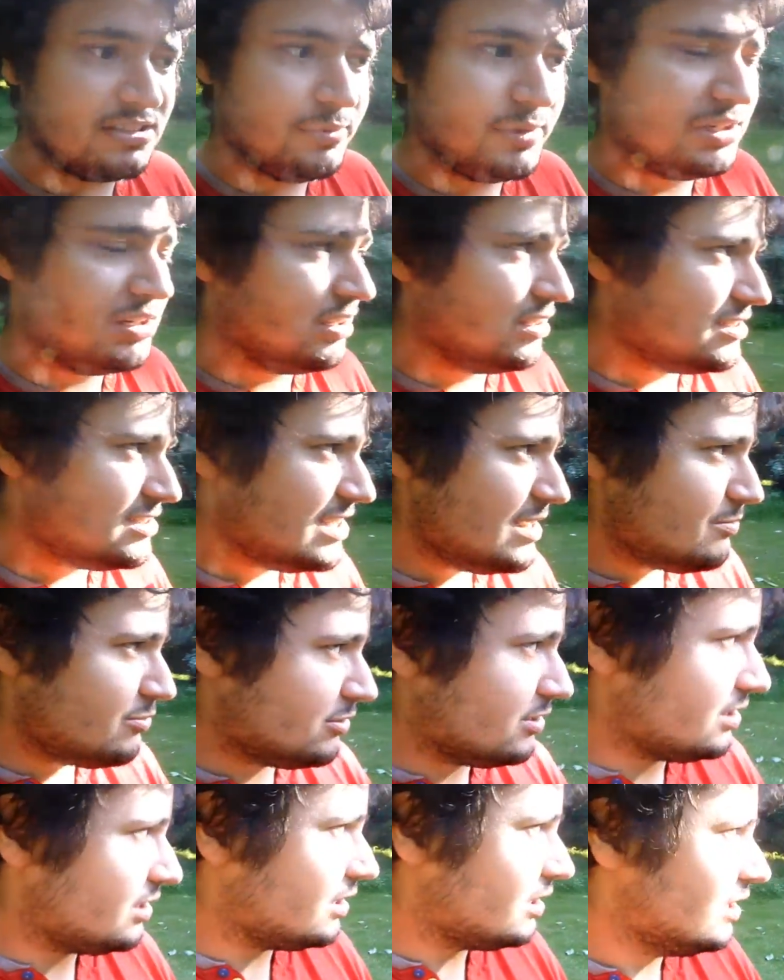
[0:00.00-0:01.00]
have been done
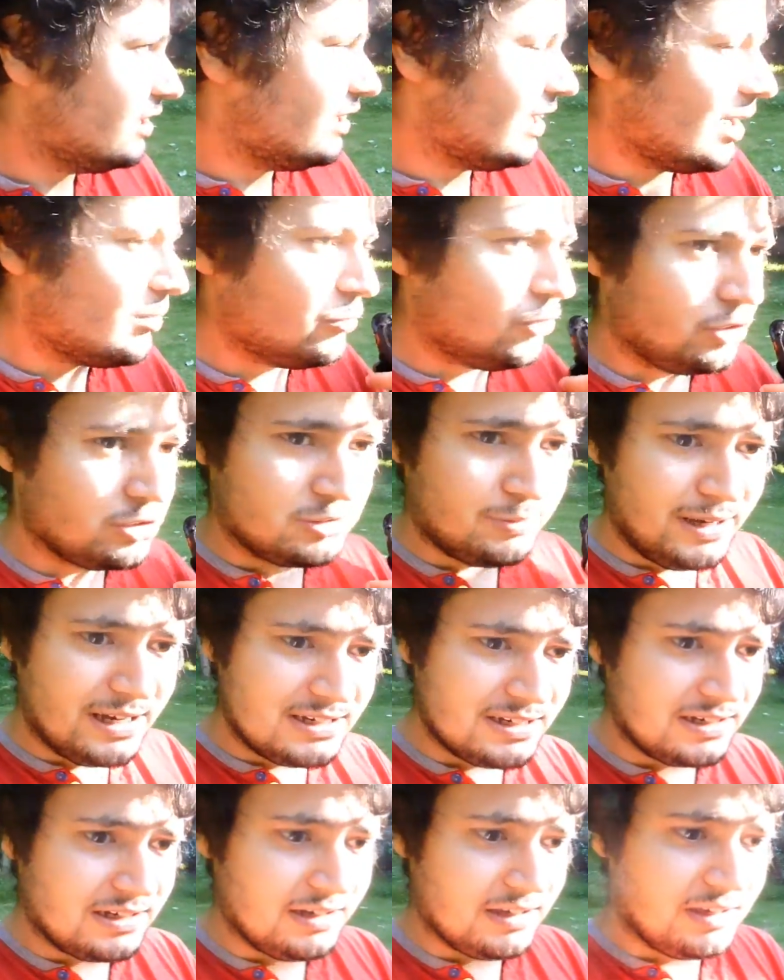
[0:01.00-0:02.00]
separately and more
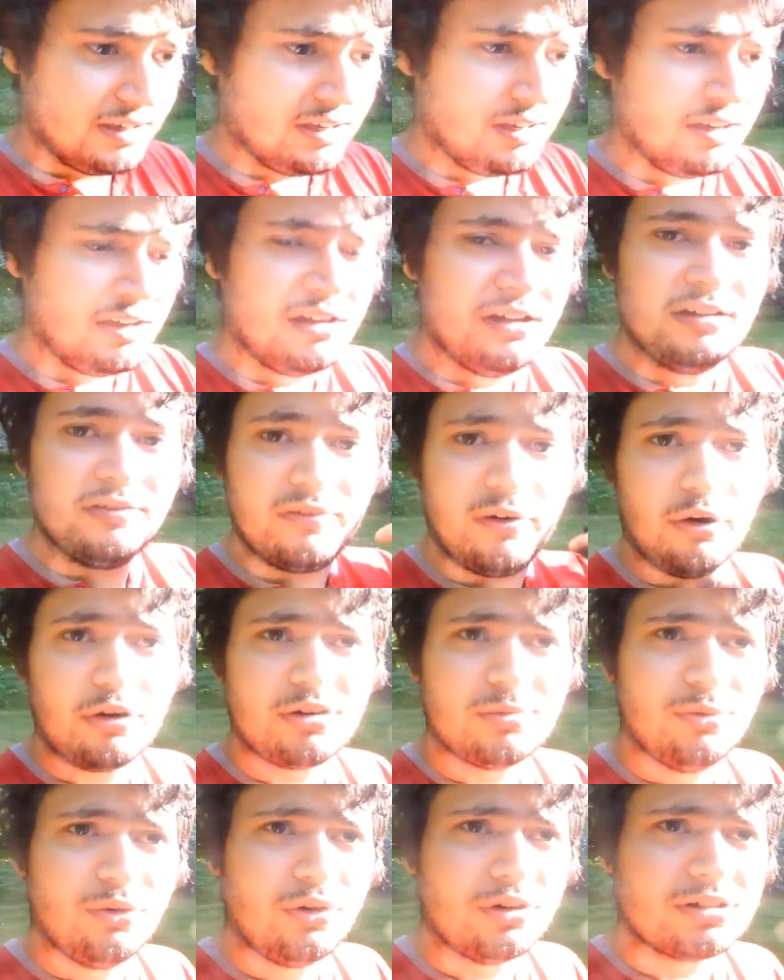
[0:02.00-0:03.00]
dramatically.
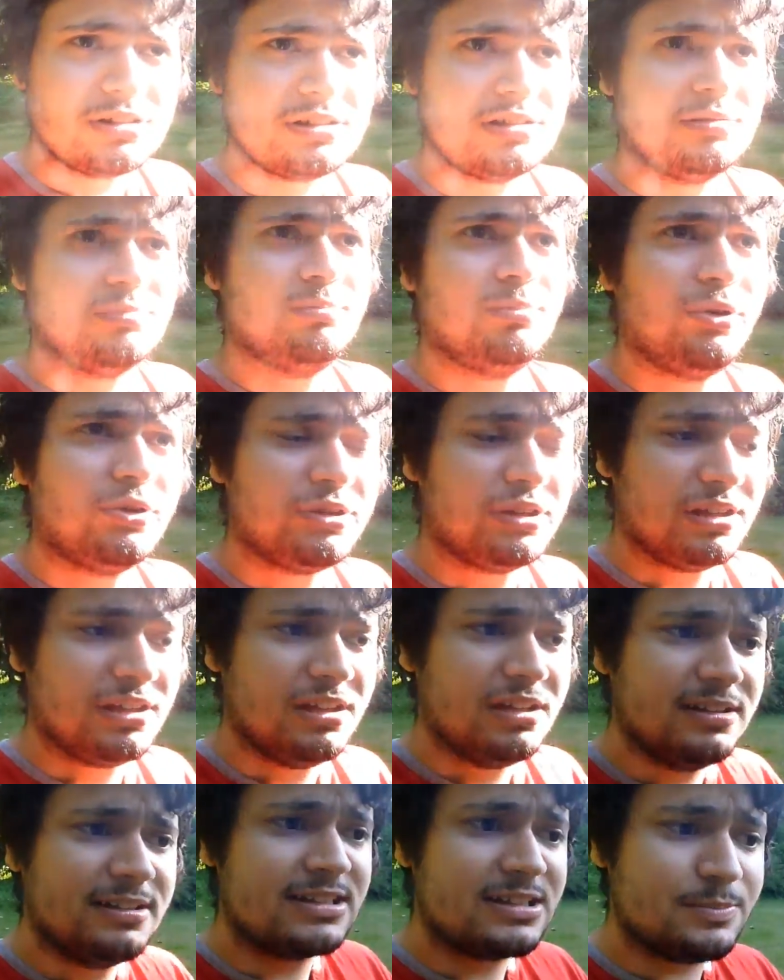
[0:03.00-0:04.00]
Voldemort's body,
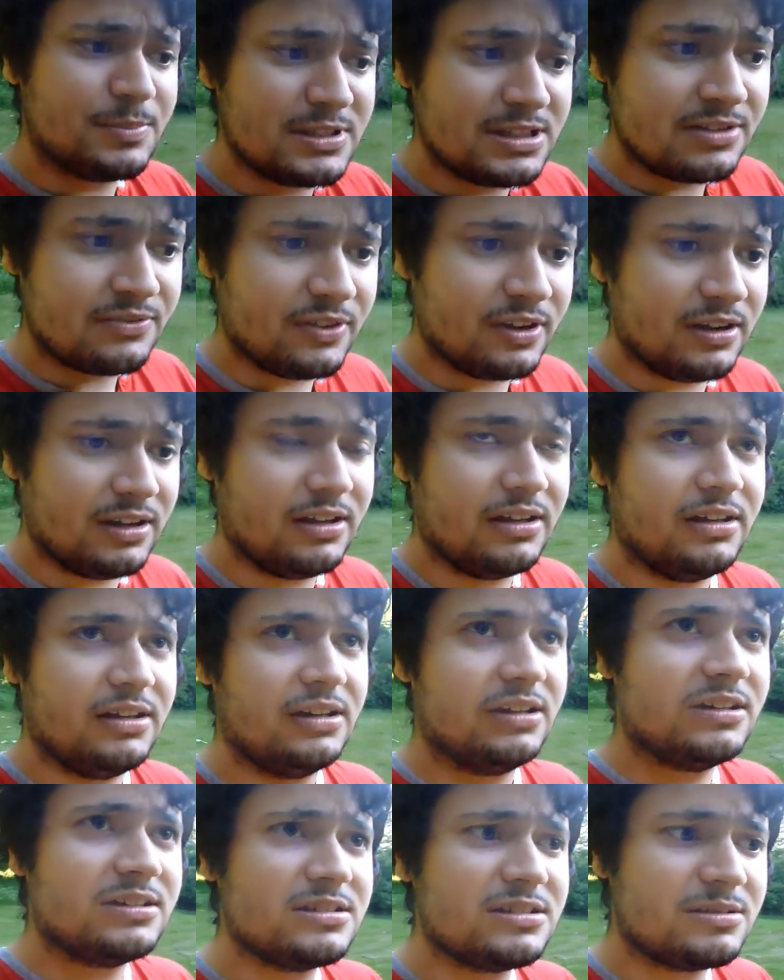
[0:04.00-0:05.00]
specifically,
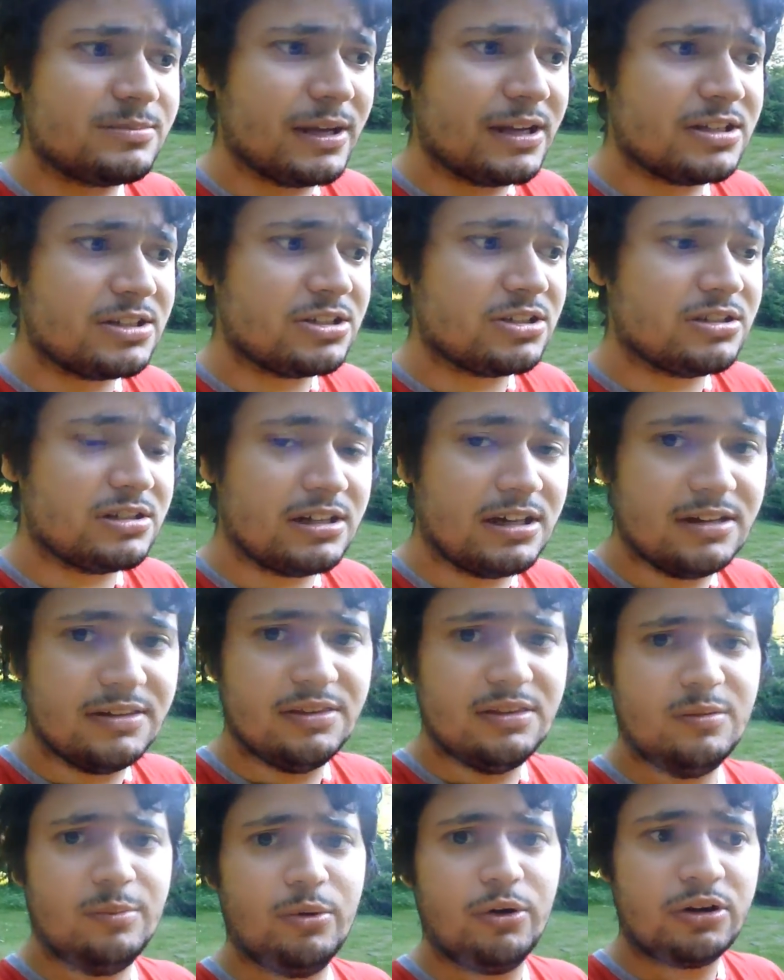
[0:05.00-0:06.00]
is mentioned in
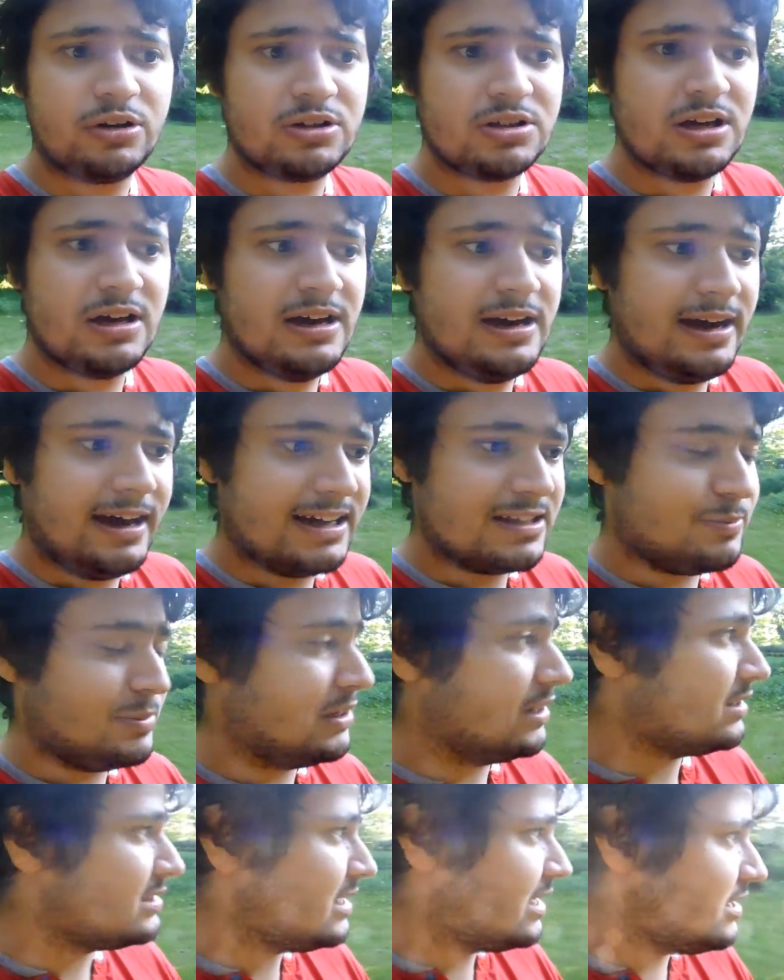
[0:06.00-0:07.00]
the books as
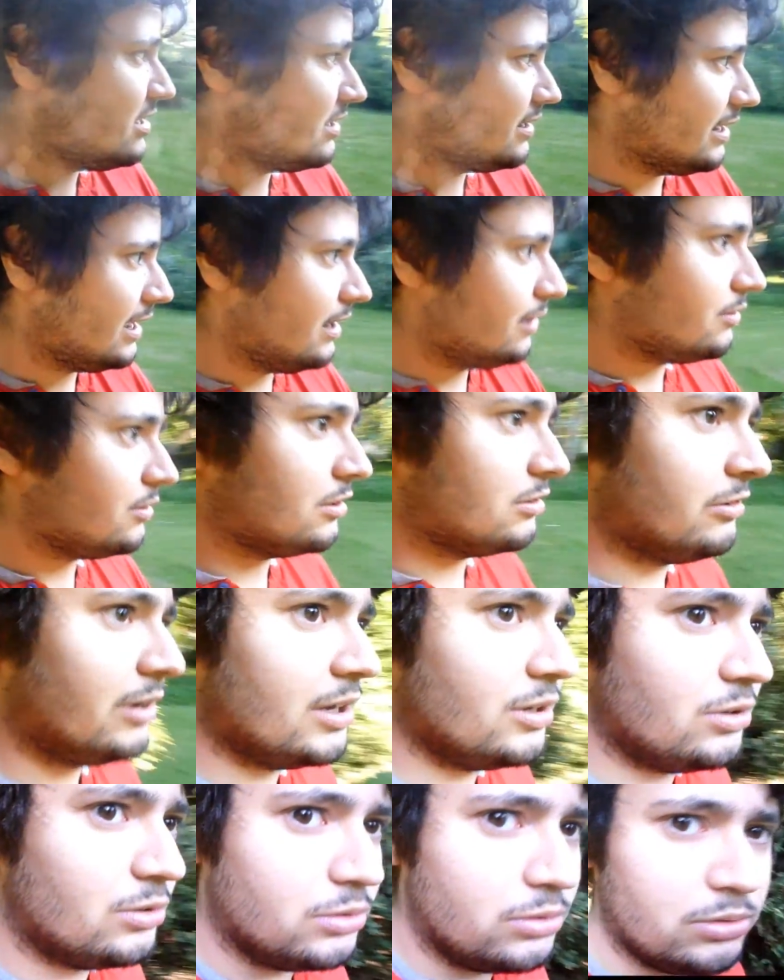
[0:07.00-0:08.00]
being taken out of the
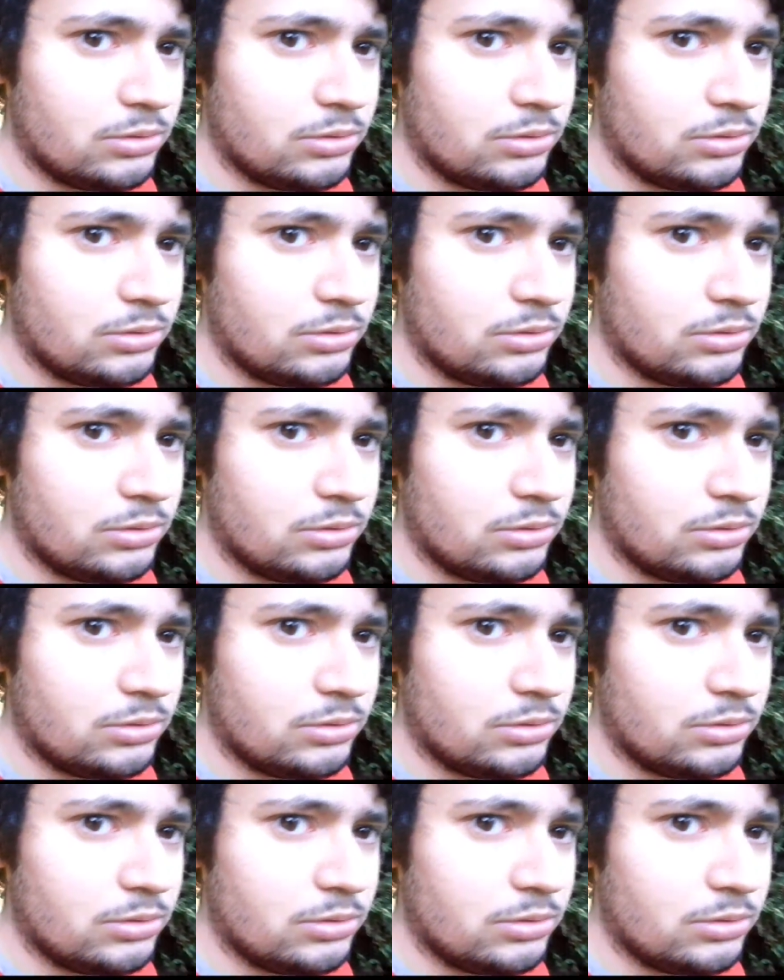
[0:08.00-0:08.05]
Great Hall.